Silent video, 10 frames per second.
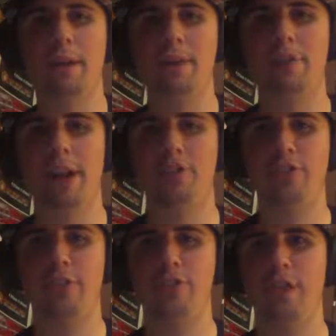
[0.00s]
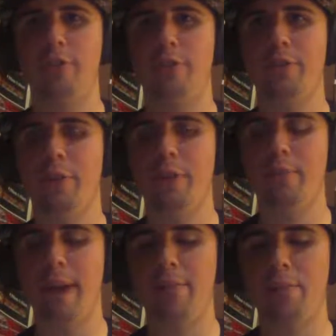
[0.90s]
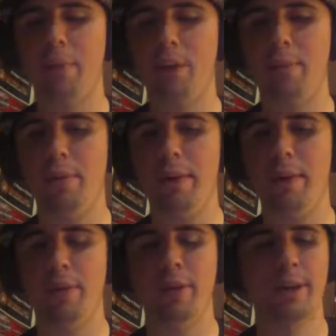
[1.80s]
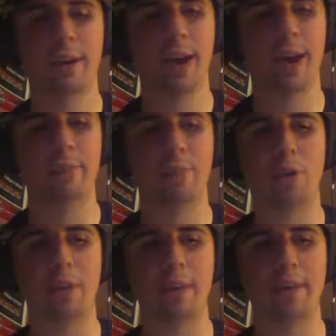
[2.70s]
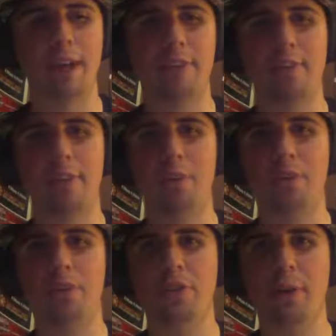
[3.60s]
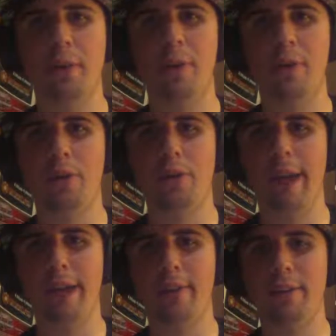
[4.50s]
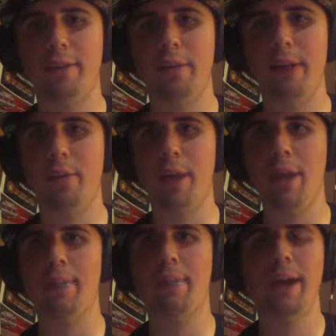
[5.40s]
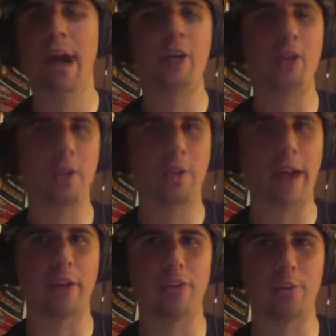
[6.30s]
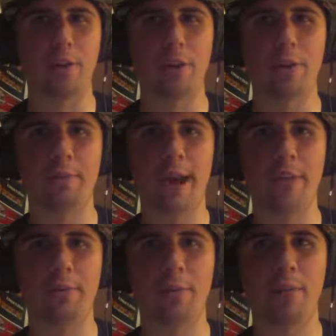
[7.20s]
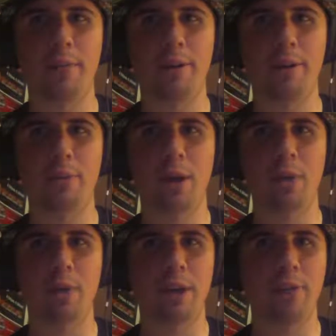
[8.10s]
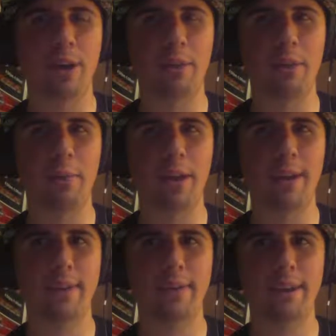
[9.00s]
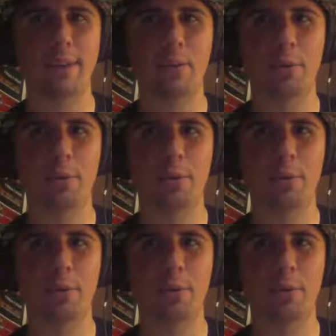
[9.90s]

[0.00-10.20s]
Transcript: mentioned Alshon Jeffrey, great basketball player. Totally meant to ask you this when you were talking about Urlacher and playing with him. I heard Urlacher is a pretty good basketball player as well. Were you ever able to play any hoops?